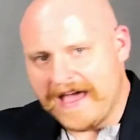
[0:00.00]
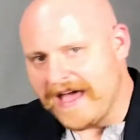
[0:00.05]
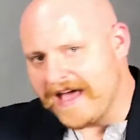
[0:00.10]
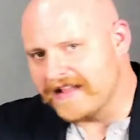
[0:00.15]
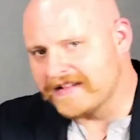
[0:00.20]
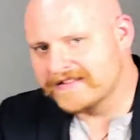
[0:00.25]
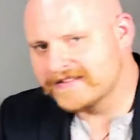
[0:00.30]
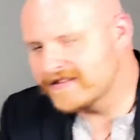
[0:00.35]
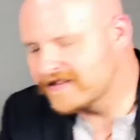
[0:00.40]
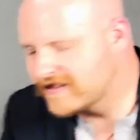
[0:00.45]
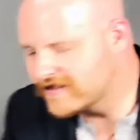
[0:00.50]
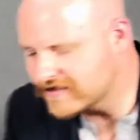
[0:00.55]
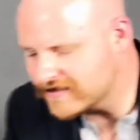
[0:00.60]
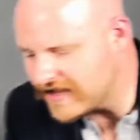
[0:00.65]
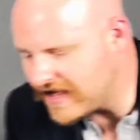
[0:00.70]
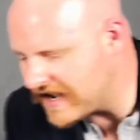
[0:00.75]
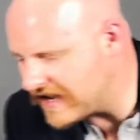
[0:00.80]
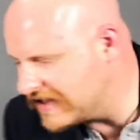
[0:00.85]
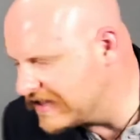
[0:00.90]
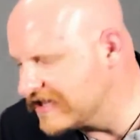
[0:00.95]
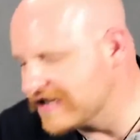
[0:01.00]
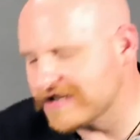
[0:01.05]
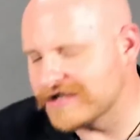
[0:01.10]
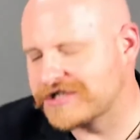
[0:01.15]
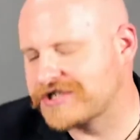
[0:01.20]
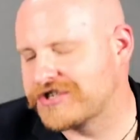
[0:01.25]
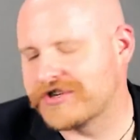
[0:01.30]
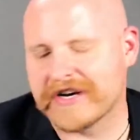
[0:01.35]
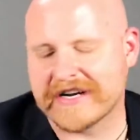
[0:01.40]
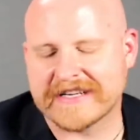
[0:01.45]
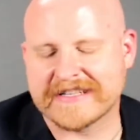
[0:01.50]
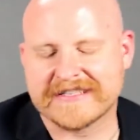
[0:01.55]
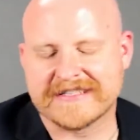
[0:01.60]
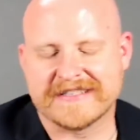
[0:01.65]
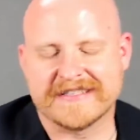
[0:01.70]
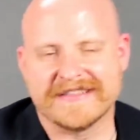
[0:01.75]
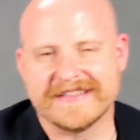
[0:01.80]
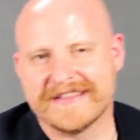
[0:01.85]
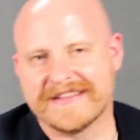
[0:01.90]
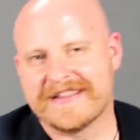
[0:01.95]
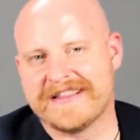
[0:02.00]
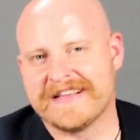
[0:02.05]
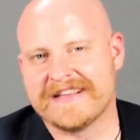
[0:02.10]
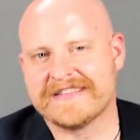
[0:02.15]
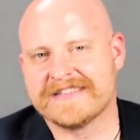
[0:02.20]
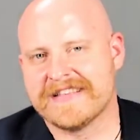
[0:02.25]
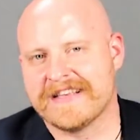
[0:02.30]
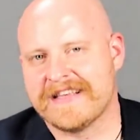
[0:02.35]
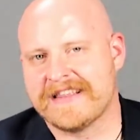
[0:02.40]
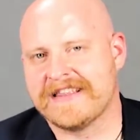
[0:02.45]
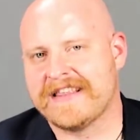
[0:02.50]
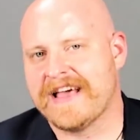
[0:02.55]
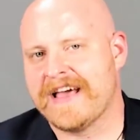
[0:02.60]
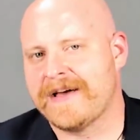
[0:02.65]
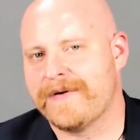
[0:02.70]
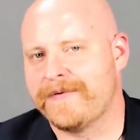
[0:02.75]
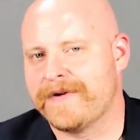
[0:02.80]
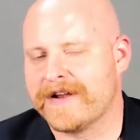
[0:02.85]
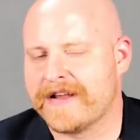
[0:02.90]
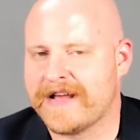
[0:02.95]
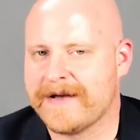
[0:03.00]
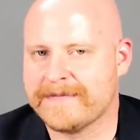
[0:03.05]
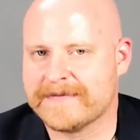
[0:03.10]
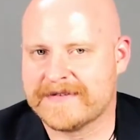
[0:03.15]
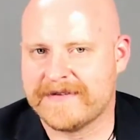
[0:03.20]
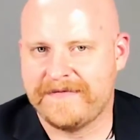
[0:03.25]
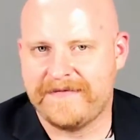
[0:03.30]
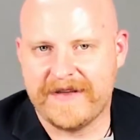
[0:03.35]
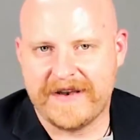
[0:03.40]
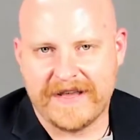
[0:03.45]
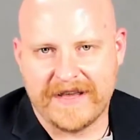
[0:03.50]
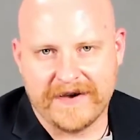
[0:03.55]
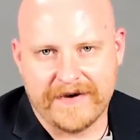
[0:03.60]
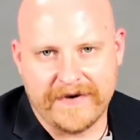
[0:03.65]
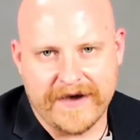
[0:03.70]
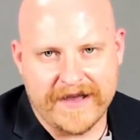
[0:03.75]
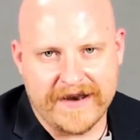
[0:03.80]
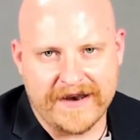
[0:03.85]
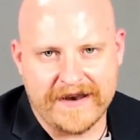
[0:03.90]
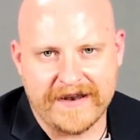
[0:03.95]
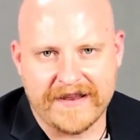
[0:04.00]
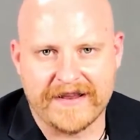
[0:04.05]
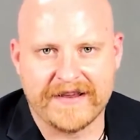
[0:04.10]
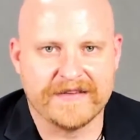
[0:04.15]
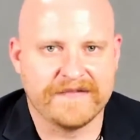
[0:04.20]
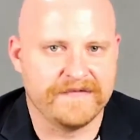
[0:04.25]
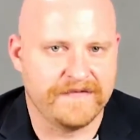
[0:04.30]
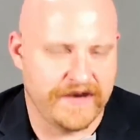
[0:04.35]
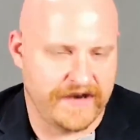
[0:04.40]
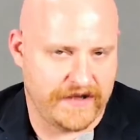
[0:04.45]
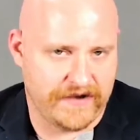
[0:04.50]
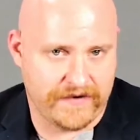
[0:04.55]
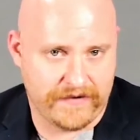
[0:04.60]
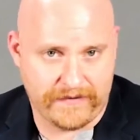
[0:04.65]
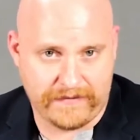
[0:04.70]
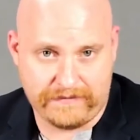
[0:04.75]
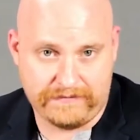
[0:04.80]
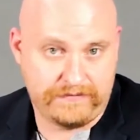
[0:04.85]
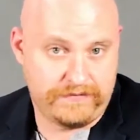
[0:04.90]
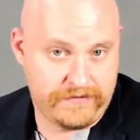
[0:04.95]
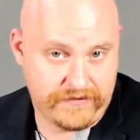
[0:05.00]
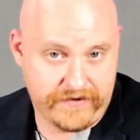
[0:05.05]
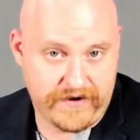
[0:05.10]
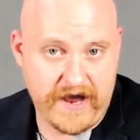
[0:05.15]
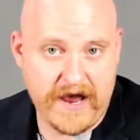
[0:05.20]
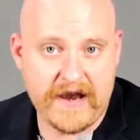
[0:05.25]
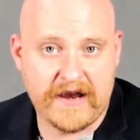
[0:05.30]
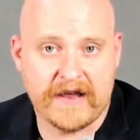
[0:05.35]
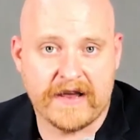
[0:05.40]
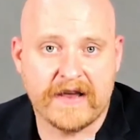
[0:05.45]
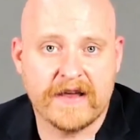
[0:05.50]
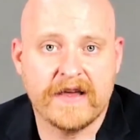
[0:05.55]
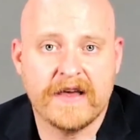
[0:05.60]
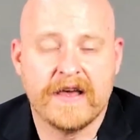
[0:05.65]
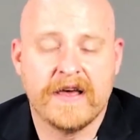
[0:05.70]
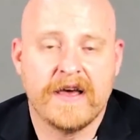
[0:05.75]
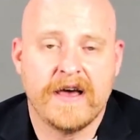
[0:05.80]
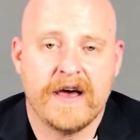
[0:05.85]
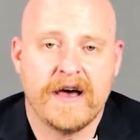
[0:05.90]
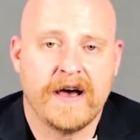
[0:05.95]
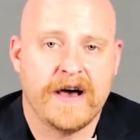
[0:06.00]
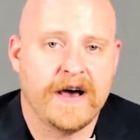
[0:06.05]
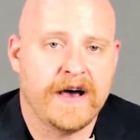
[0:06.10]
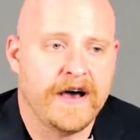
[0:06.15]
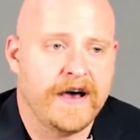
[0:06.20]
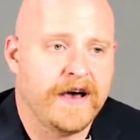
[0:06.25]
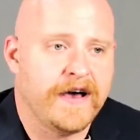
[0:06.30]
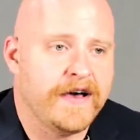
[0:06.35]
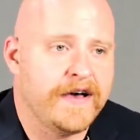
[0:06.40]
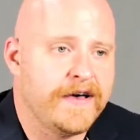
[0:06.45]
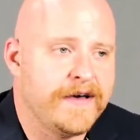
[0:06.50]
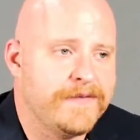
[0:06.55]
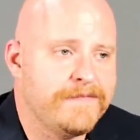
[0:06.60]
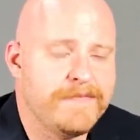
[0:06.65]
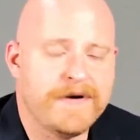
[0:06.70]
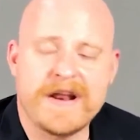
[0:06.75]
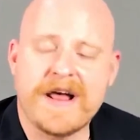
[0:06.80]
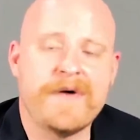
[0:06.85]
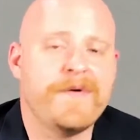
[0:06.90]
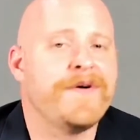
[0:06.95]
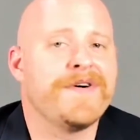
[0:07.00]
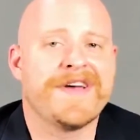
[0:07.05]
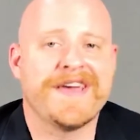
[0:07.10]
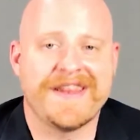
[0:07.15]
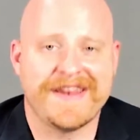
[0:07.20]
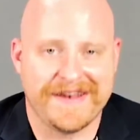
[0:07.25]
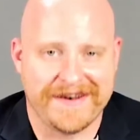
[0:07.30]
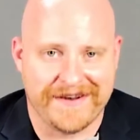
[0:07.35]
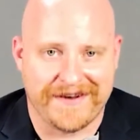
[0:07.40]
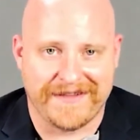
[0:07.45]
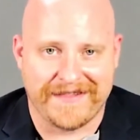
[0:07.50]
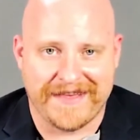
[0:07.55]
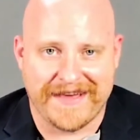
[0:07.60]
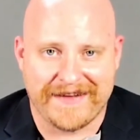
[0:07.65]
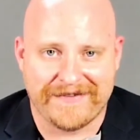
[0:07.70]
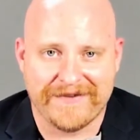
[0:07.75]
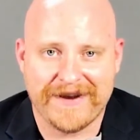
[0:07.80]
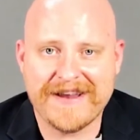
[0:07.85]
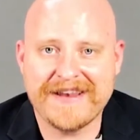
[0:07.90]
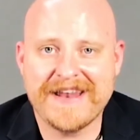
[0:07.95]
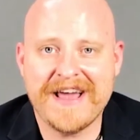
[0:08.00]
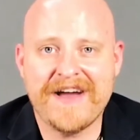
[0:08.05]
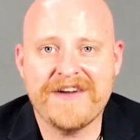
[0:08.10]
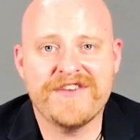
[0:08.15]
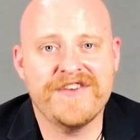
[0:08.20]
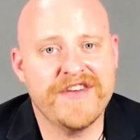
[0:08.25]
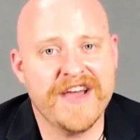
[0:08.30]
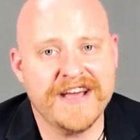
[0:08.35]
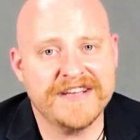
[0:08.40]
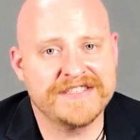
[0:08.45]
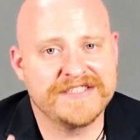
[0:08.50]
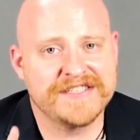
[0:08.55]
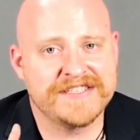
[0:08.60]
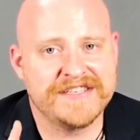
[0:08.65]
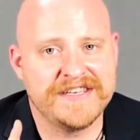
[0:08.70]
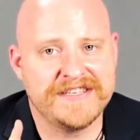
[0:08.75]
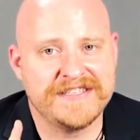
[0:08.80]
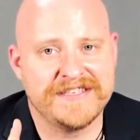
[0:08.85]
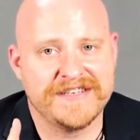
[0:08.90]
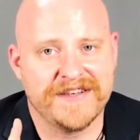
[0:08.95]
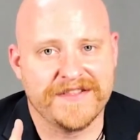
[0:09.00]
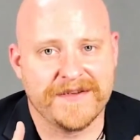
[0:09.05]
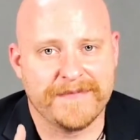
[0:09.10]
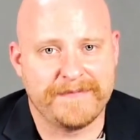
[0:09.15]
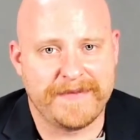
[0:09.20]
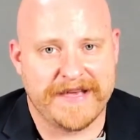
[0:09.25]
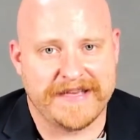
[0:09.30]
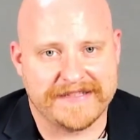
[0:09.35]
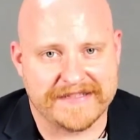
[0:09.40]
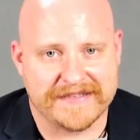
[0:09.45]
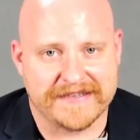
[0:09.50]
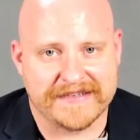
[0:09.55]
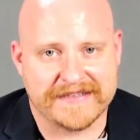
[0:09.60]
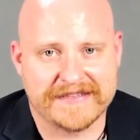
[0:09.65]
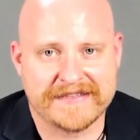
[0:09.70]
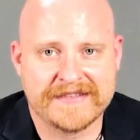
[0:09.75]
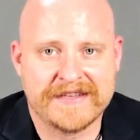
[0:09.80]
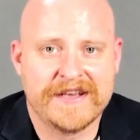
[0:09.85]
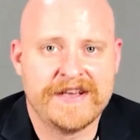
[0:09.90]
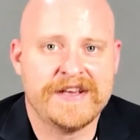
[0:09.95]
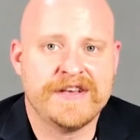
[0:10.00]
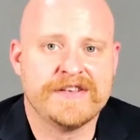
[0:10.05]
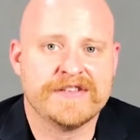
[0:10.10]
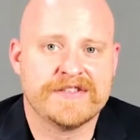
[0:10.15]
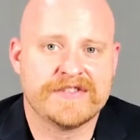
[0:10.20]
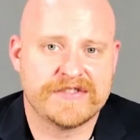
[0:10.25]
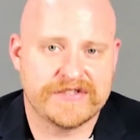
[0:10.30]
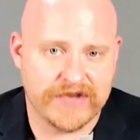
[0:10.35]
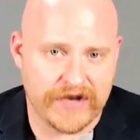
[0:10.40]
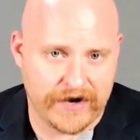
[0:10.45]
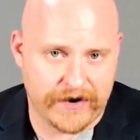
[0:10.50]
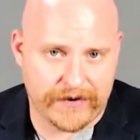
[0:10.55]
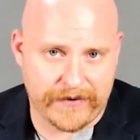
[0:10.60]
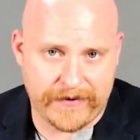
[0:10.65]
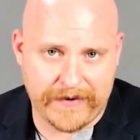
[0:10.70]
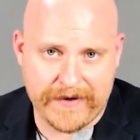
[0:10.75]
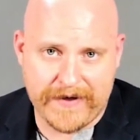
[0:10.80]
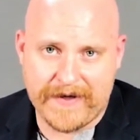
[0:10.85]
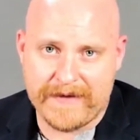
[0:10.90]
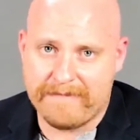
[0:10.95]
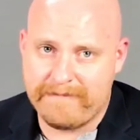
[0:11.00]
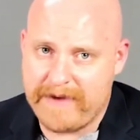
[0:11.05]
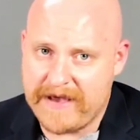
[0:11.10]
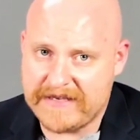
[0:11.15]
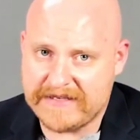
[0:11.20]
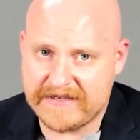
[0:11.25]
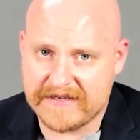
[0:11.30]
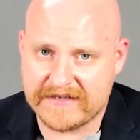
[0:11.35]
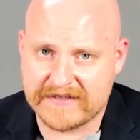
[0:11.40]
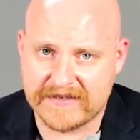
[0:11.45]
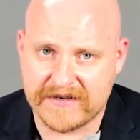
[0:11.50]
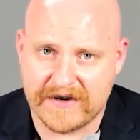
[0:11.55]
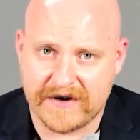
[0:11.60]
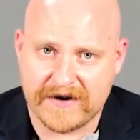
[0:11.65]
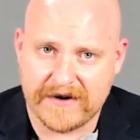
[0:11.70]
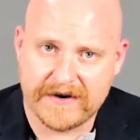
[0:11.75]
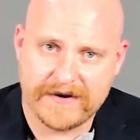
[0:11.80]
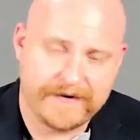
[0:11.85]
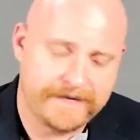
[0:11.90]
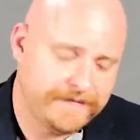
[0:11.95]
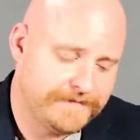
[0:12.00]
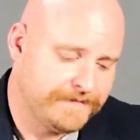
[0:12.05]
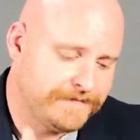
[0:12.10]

There's a lot of little tricks and things like that when it comes to video editing and video creating, but I won't get into all that. Right now, you guys just need to know the basics. So, basics are,